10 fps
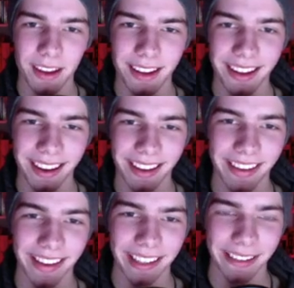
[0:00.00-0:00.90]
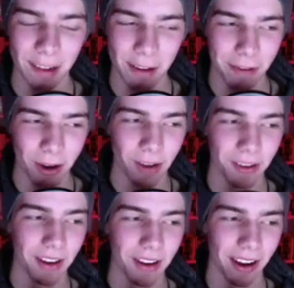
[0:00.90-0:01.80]
Yeah. Like you have
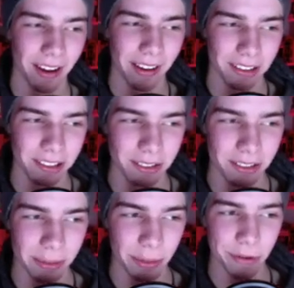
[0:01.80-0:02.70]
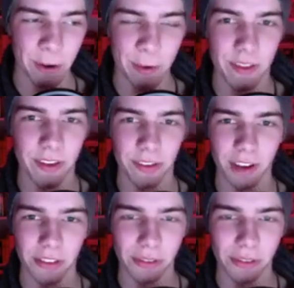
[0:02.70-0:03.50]
the movie we discussed